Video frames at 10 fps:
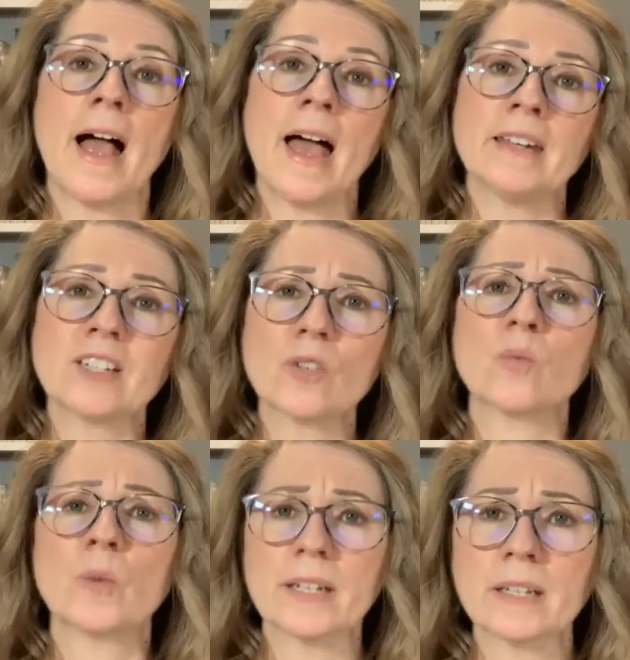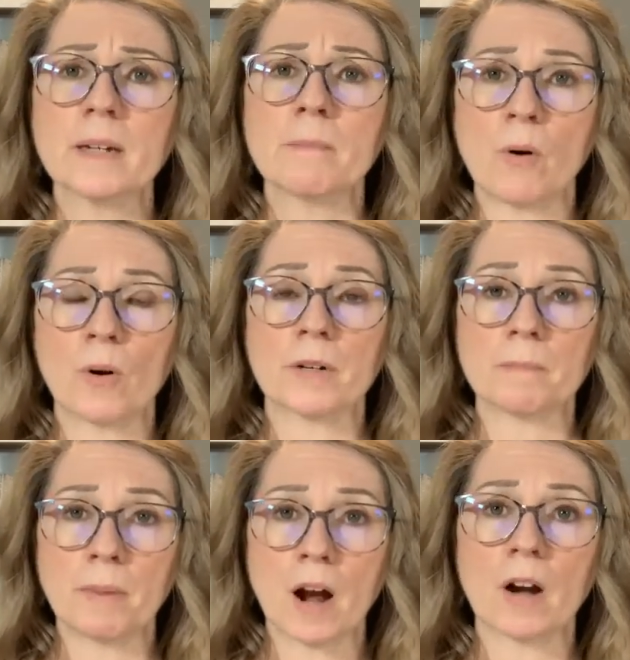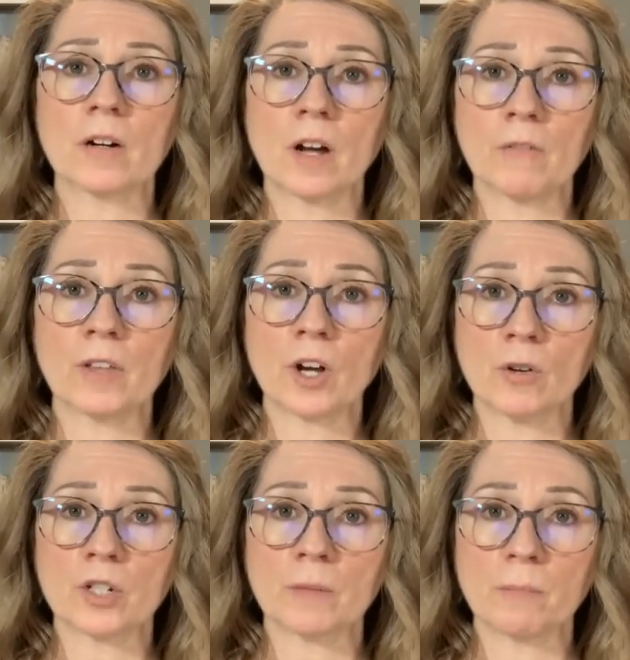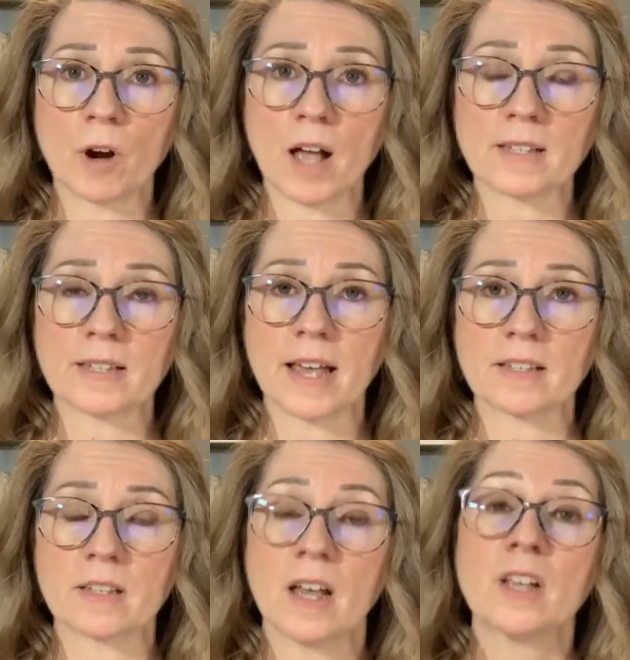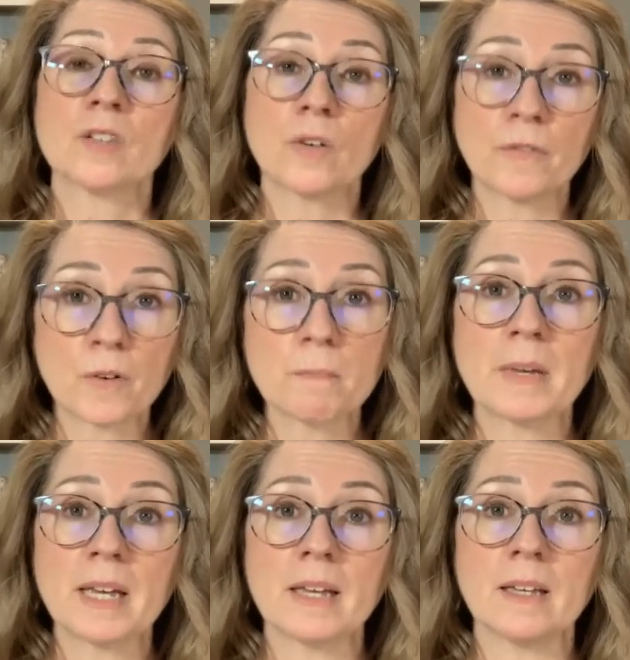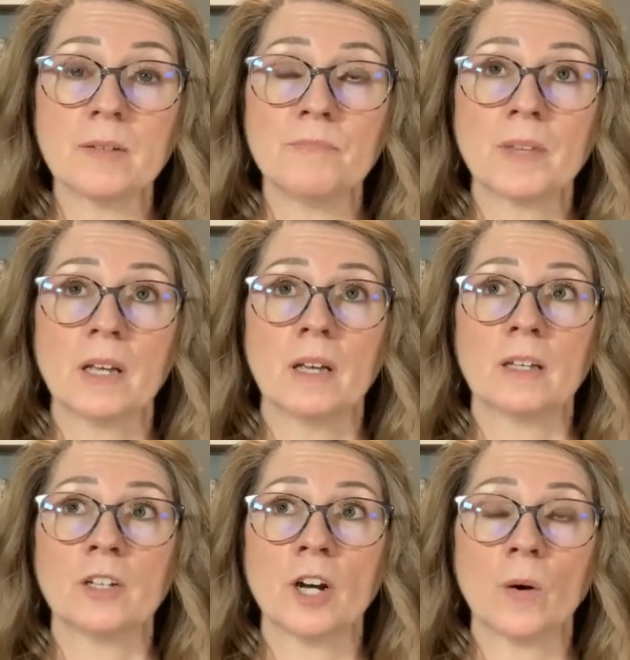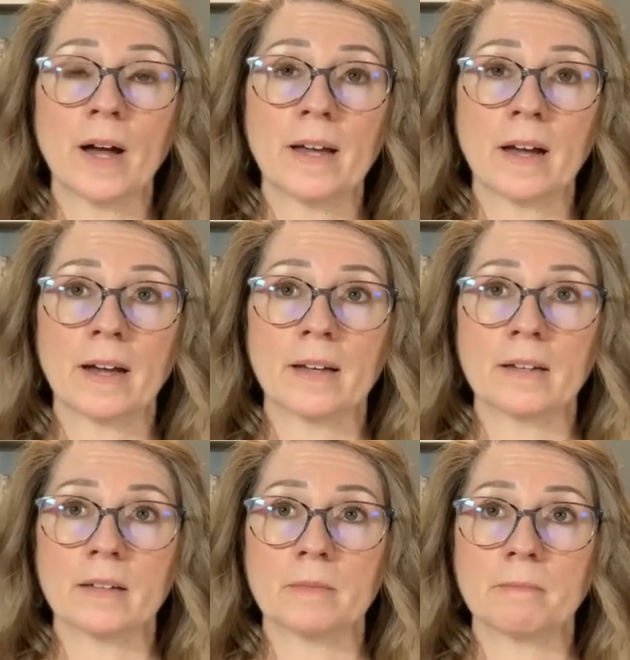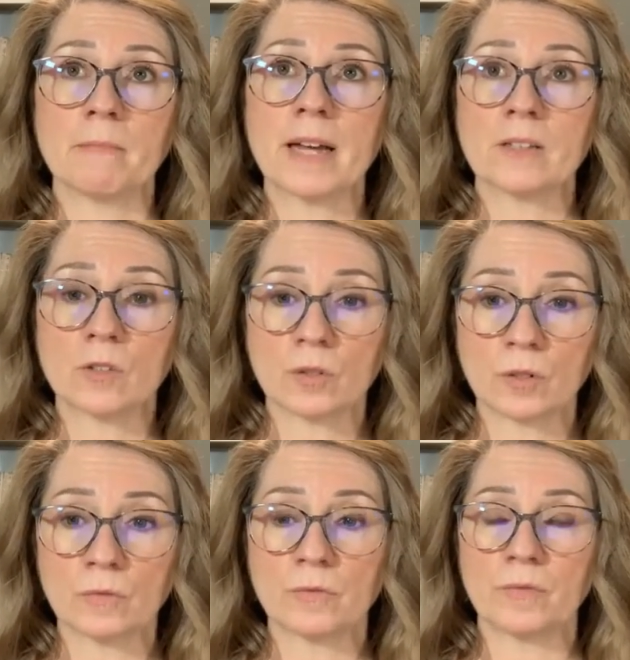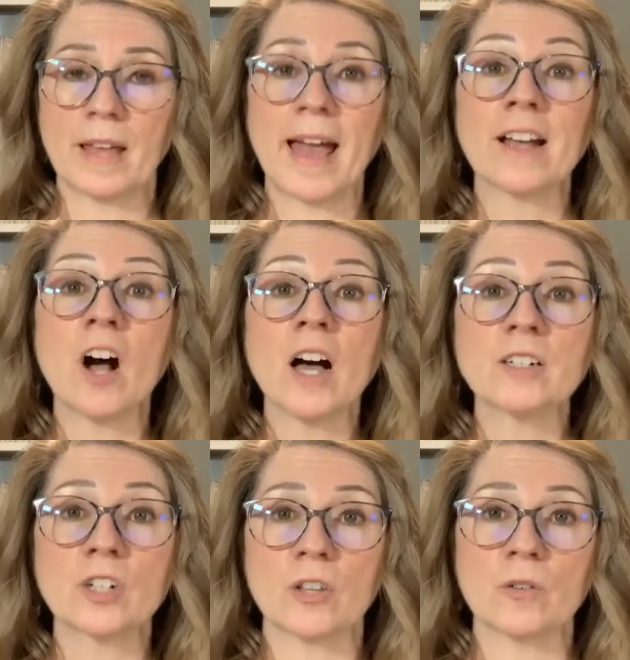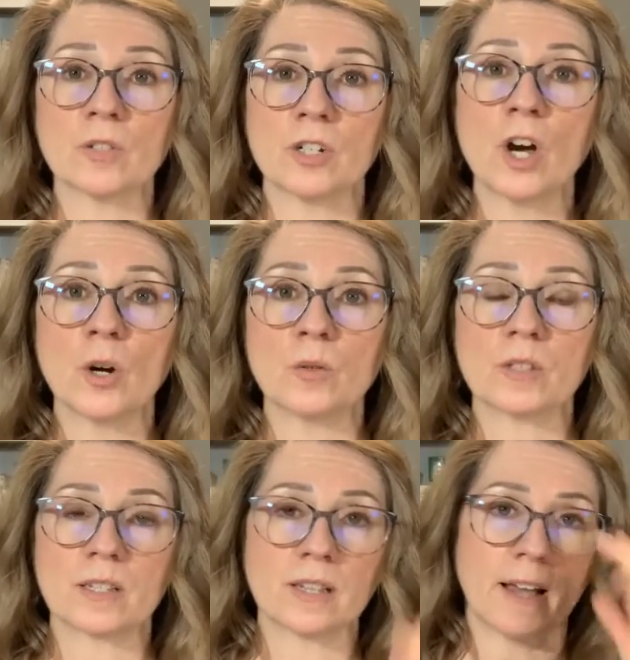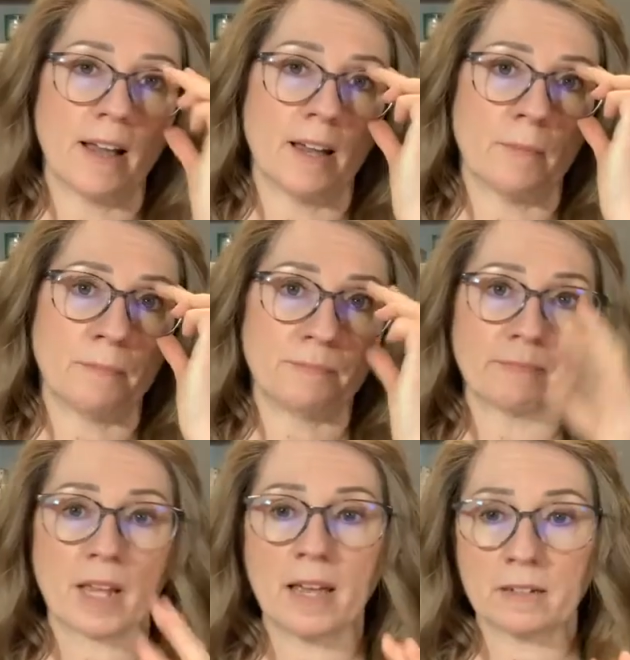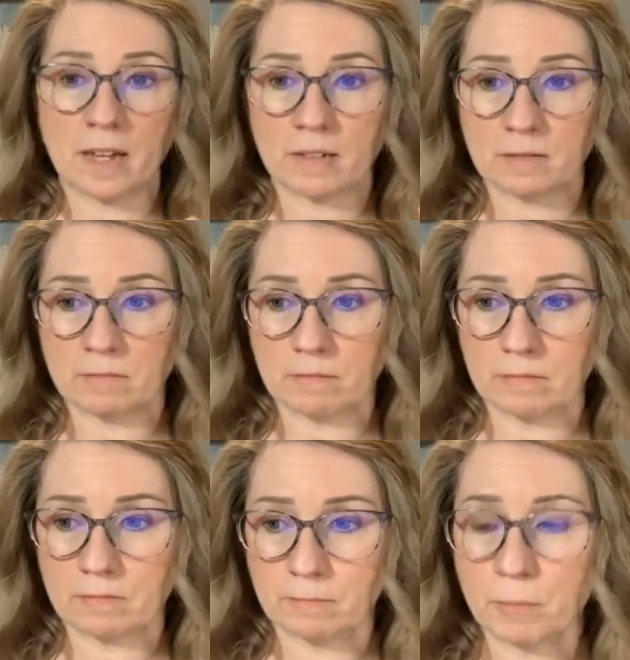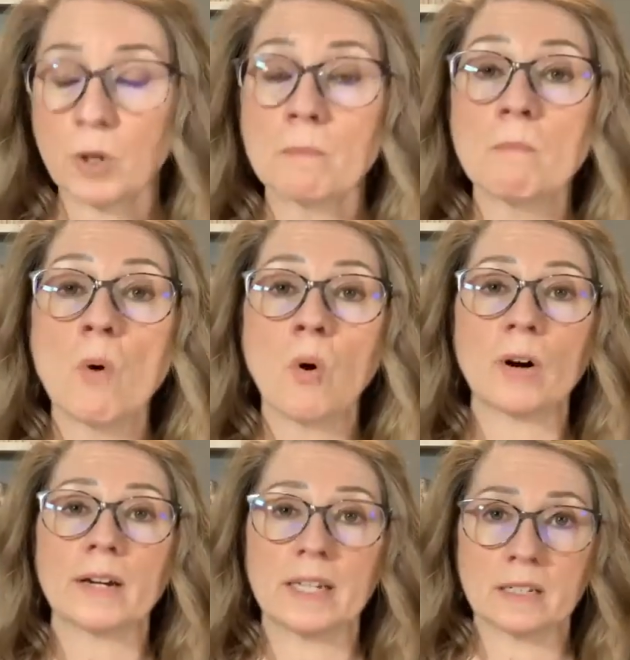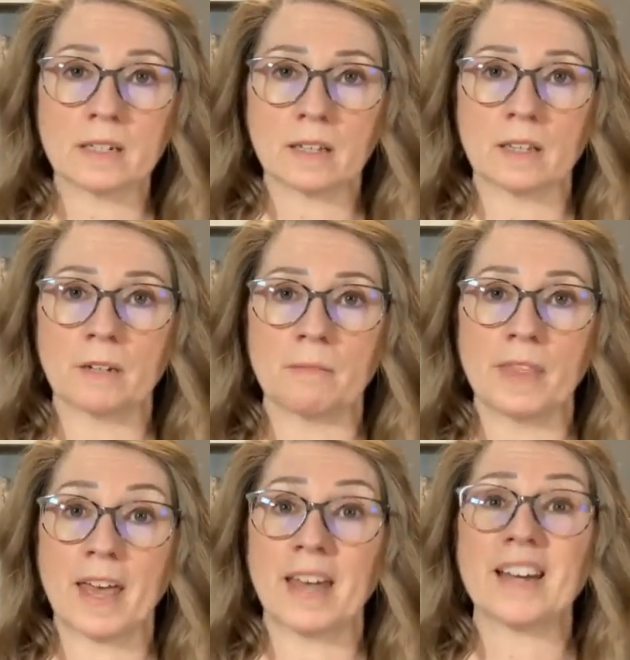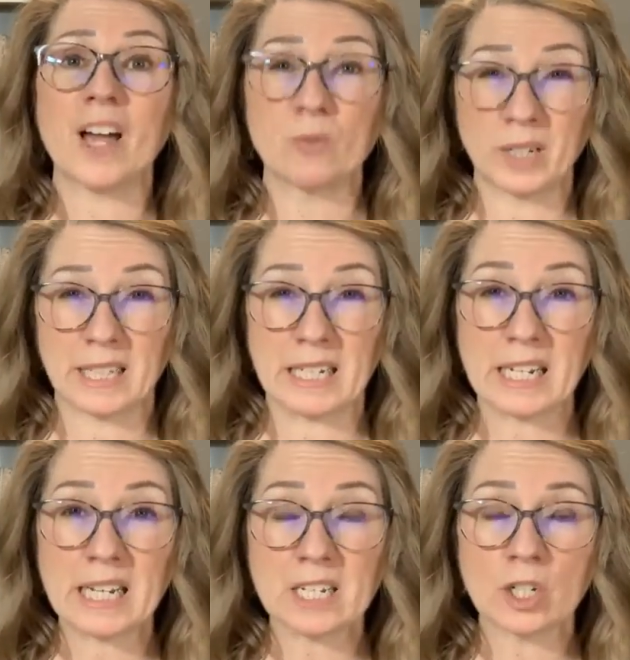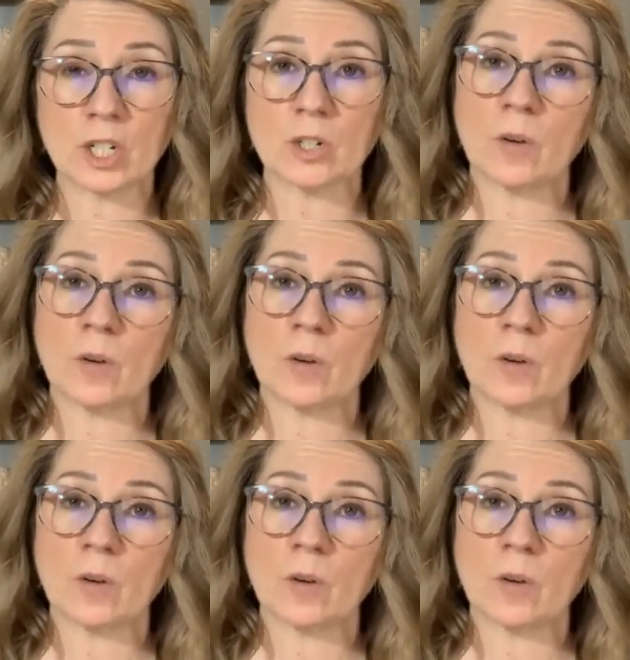And it's a really important part of the coaching process. So for me, I might sort of hang on to those notes and put more into them than I really need to.